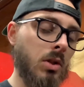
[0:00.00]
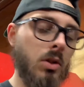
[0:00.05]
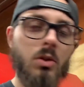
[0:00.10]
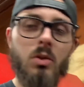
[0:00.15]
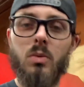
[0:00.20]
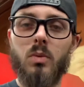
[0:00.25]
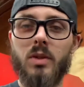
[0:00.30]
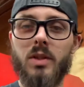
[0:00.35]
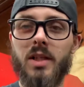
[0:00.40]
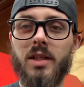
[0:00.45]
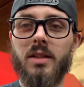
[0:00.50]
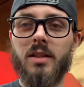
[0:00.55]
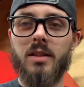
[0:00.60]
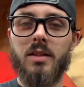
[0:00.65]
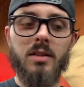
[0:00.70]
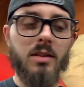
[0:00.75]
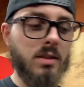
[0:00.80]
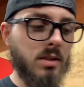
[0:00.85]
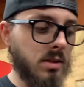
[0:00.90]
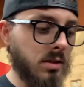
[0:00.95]
we're getting there.
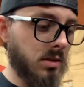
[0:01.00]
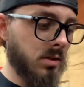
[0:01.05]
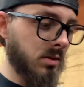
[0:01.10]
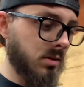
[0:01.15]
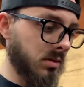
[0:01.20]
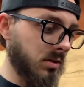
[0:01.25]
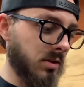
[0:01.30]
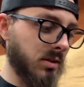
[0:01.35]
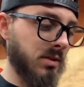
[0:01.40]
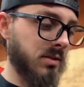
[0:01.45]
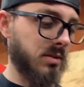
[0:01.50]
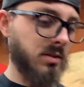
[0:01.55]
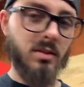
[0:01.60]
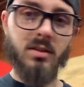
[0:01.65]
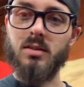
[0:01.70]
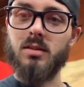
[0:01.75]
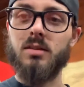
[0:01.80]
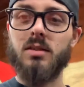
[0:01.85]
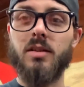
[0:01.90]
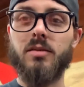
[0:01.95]
It's
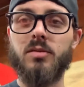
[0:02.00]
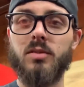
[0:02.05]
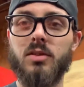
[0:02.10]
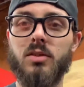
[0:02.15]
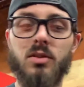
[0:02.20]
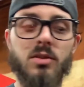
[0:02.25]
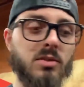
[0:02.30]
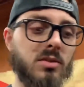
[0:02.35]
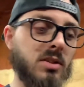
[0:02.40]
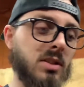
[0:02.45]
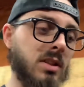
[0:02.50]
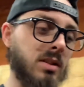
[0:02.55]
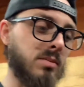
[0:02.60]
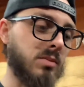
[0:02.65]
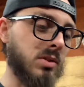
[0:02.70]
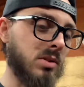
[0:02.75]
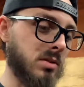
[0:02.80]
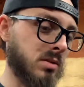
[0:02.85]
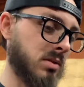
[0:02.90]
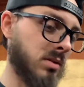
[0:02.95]
definitely crunch time,
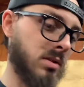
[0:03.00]
but